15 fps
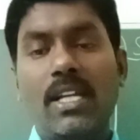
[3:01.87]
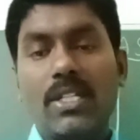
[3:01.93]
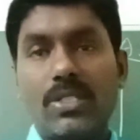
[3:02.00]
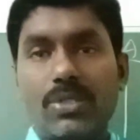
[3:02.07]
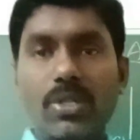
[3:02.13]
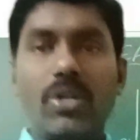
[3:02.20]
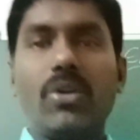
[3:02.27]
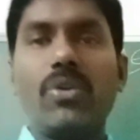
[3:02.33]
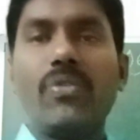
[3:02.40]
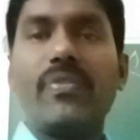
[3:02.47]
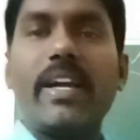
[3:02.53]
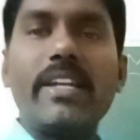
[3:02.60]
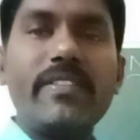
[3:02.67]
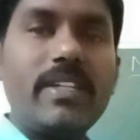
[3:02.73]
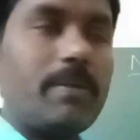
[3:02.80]
So
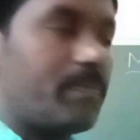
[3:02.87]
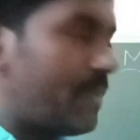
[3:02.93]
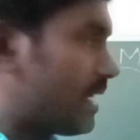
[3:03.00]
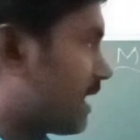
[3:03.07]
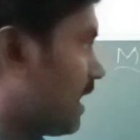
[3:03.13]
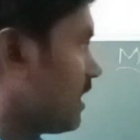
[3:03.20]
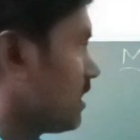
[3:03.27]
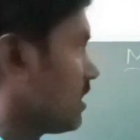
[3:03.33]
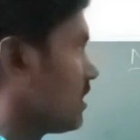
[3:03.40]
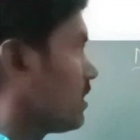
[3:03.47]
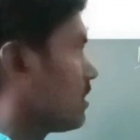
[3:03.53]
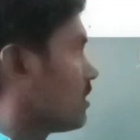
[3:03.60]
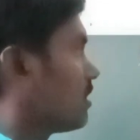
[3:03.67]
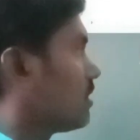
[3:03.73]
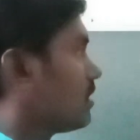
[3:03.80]
when we begin
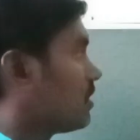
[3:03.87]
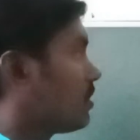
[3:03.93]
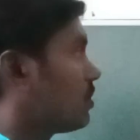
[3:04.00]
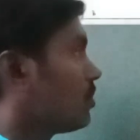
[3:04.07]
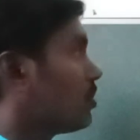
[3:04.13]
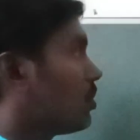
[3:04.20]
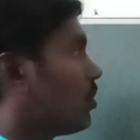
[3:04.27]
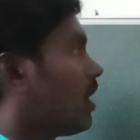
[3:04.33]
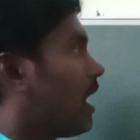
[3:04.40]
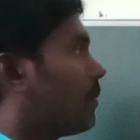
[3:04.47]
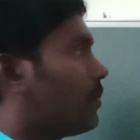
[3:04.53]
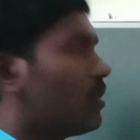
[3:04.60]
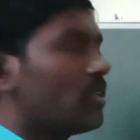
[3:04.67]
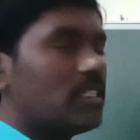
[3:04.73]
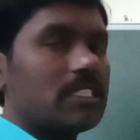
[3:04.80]
to know
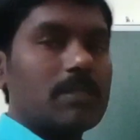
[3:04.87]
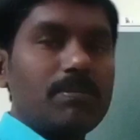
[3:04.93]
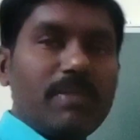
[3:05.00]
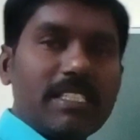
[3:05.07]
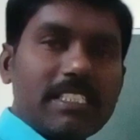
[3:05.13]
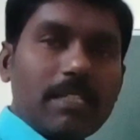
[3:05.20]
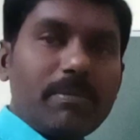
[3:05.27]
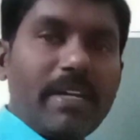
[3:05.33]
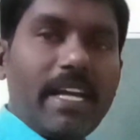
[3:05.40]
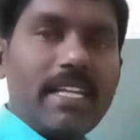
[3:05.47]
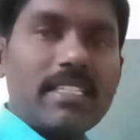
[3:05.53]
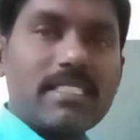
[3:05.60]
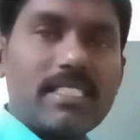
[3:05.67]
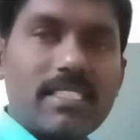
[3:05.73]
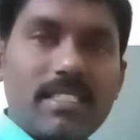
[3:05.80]
about these
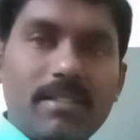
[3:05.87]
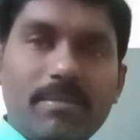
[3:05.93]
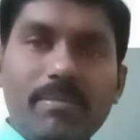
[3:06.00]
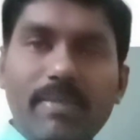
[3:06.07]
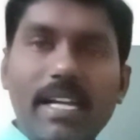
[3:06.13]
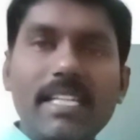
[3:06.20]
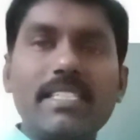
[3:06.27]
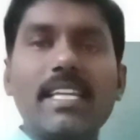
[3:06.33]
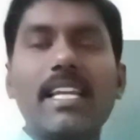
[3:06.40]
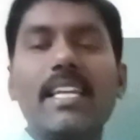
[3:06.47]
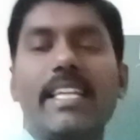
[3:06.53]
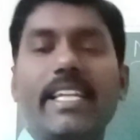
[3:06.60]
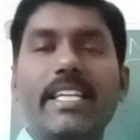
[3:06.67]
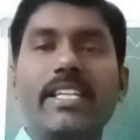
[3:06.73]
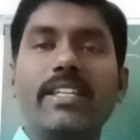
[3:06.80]
measurements,
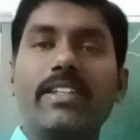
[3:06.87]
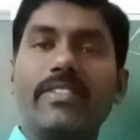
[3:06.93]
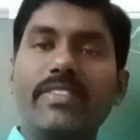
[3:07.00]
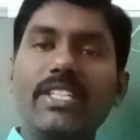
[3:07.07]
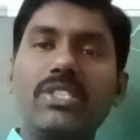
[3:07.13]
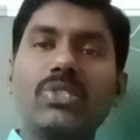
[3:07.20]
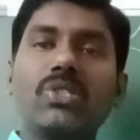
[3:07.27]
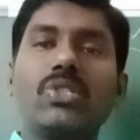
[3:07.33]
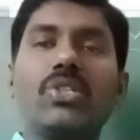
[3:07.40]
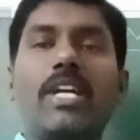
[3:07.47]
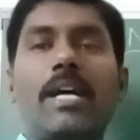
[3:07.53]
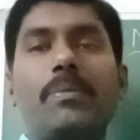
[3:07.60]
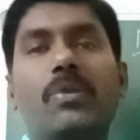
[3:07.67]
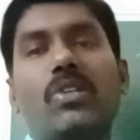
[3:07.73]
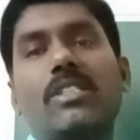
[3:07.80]
majorly we should know
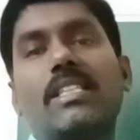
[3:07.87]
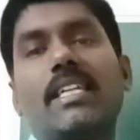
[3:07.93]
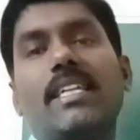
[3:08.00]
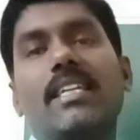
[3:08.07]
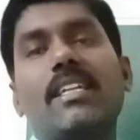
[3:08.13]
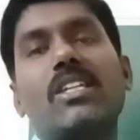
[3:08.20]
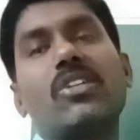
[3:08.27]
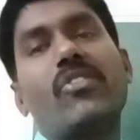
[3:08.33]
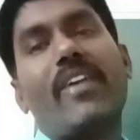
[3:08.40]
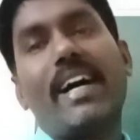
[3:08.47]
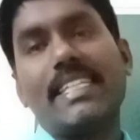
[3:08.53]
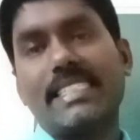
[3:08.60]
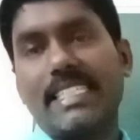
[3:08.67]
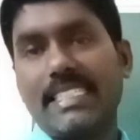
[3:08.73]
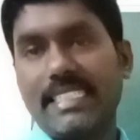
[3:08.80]
about the
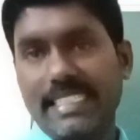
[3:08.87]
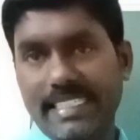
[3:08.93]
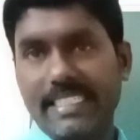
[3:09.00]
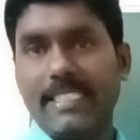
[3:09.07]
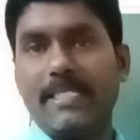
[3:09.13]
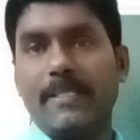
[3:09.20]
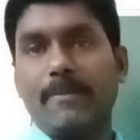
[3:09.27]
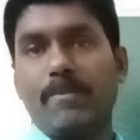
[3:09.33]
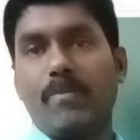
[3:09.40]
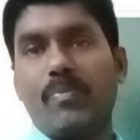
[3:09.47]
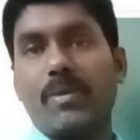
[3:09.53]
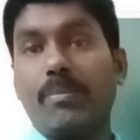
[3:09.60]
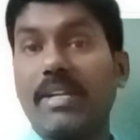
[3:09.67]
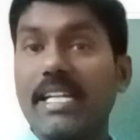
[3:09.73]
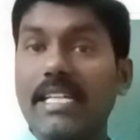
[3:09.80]
quantity,
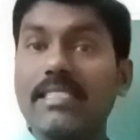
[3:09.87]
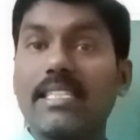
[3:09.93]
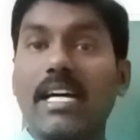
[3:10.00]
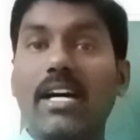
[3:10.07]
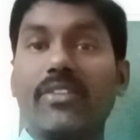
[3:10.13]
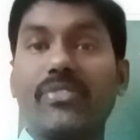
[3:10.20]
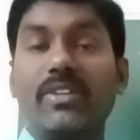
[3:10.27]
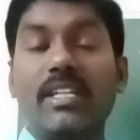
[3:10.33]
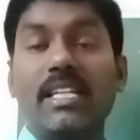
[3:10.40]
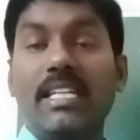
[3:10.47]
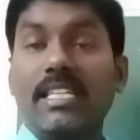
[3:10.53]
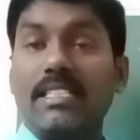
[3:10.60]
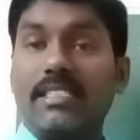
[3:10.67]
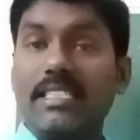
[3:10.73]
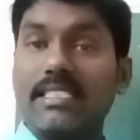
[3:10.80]
because of
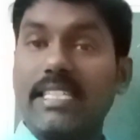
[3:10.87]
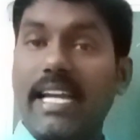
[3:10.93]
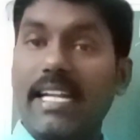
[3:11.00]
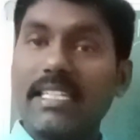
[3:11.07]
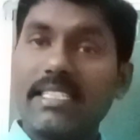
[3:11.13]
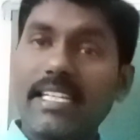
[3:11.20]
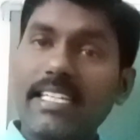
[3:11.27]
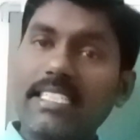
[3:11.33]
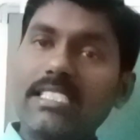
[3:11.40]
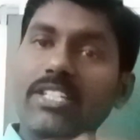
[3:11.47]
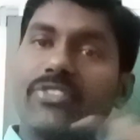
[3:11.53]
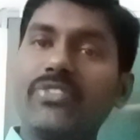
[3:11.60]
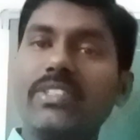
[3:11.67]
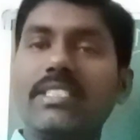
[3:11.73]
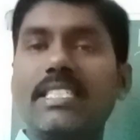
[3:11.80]
this entire the
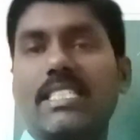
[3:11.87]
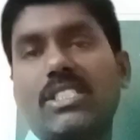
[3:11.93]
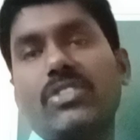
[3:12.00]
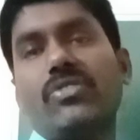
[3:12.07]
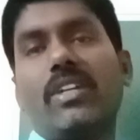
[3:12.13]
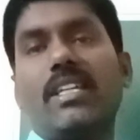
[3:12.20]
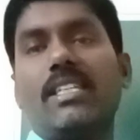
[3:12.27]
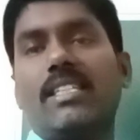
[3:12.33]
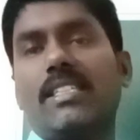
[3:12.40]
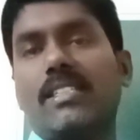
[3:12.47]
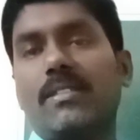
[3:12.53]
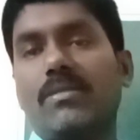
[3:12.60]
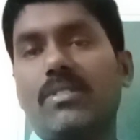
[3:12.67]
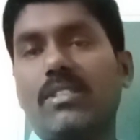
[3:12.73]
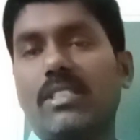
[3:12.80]
physics world.
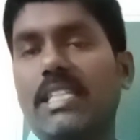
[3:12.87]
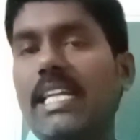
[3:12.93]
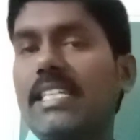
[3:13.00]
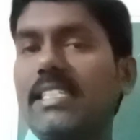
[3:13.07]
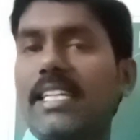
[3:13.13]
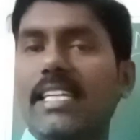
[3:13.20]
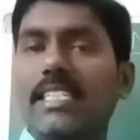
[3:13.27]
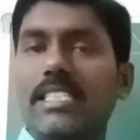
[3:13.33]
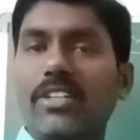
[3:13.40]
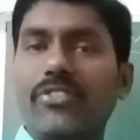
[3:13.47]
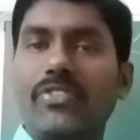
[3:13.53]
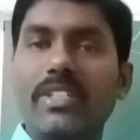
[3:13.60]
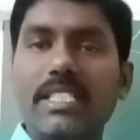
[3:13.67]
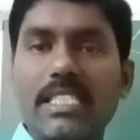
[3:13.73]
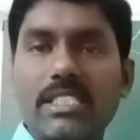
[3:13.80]
The entire the
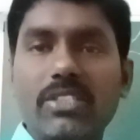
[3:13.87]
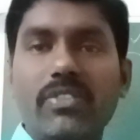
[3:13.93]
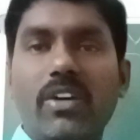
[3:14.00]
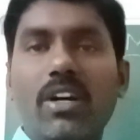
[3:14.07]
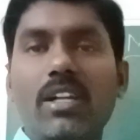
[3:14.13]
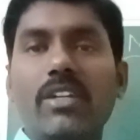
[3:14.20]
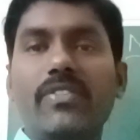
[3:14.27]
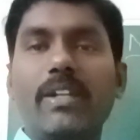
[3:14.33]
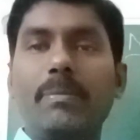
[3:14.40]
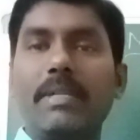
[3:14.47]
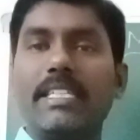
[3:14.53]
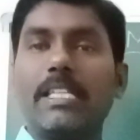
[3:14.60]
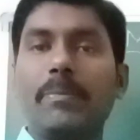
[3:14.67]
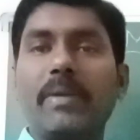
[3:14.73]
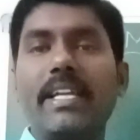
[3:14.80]
physics world will be
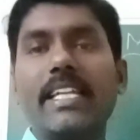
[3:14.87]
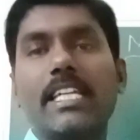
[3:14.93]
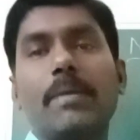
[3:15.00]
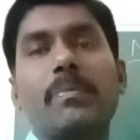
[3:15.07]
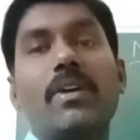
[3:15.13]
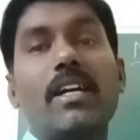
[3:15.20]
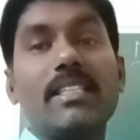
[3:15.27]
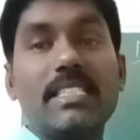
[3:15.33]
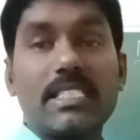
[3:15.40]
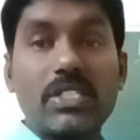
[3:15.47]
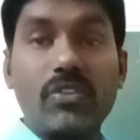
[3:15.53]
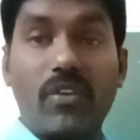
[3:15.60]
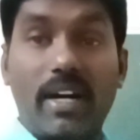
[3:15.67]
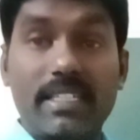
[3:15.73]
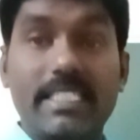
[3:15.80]
depending upon this
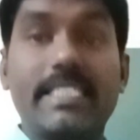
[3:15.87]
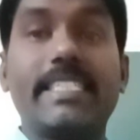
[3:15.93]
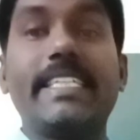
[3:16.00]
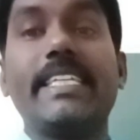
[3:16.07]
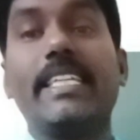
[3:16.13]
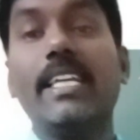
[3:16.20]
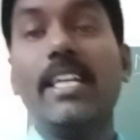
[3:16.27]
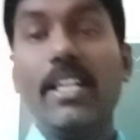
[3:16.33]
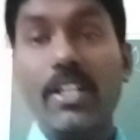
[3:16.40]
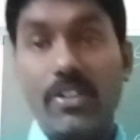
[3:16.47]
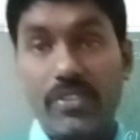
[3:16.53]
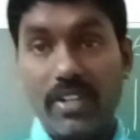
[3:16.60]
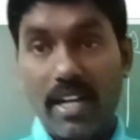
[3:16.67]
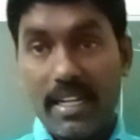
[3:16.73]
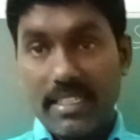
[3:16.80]
quantity.
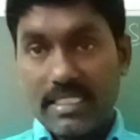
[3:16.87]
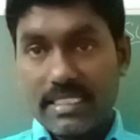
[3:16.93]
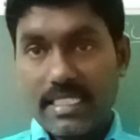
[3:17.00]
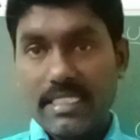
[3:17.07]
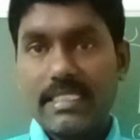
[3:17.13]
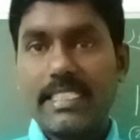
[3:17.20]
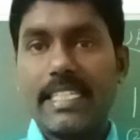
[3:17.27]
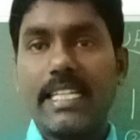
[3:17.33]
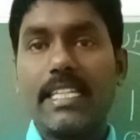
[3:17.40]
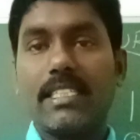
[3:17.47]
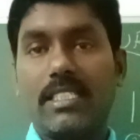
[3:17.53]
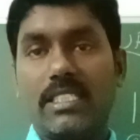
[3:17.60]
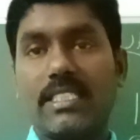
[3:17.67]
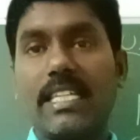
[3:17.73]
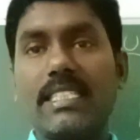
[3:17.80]
We are
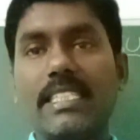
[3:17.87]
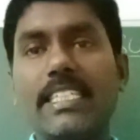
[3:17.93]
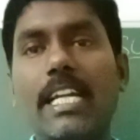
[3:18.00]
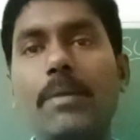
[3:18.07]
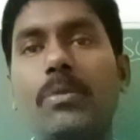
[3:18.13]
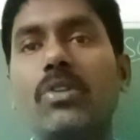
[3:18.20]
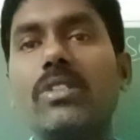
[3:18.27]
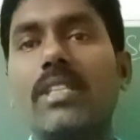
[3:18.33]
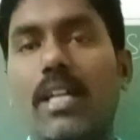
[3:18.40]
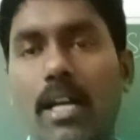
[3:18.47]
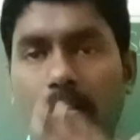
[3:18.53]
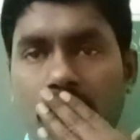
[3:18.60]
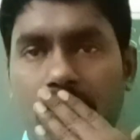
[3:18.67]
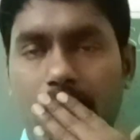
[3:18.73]
discussing about the